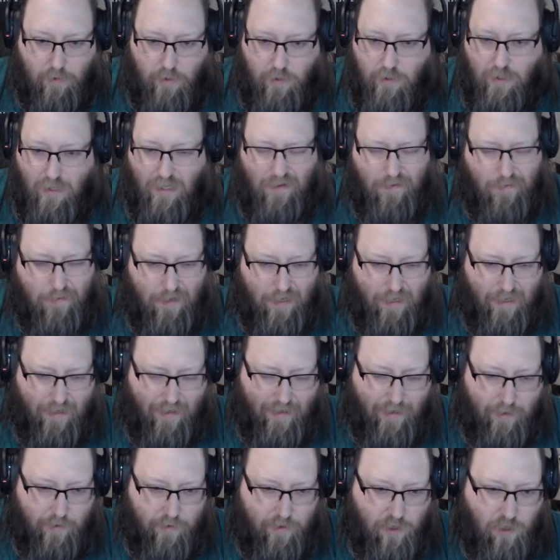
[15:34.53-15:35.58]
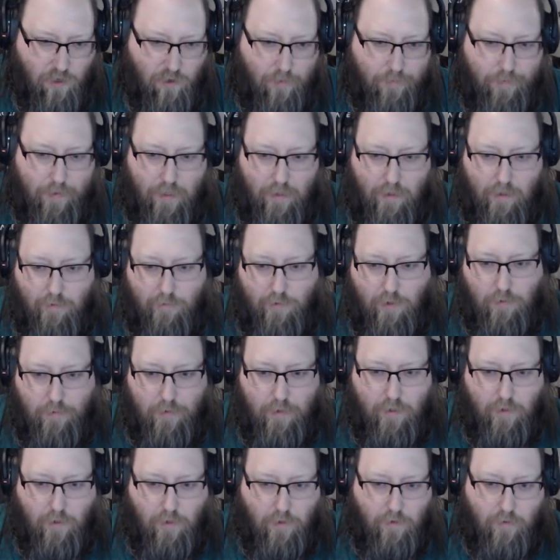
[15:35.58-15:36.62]
It's just considered a scripting language
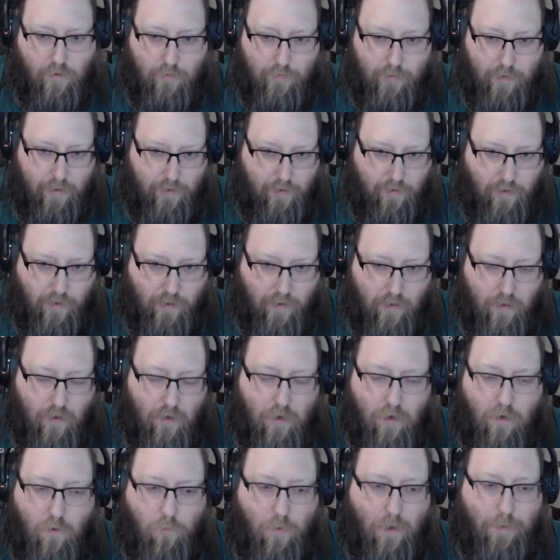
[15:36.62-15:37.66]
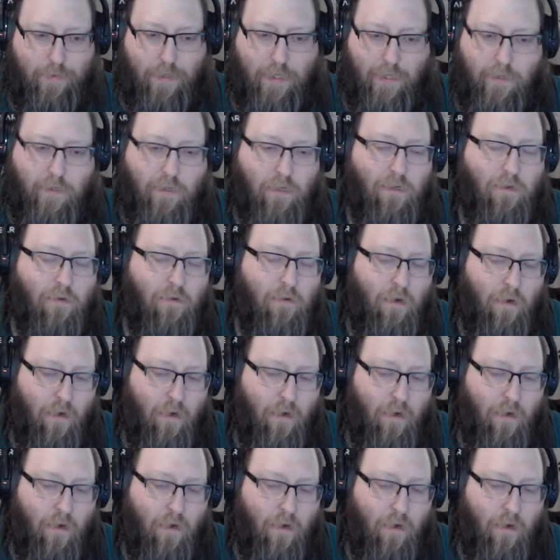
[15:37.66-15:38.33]
because you only really used it on websites.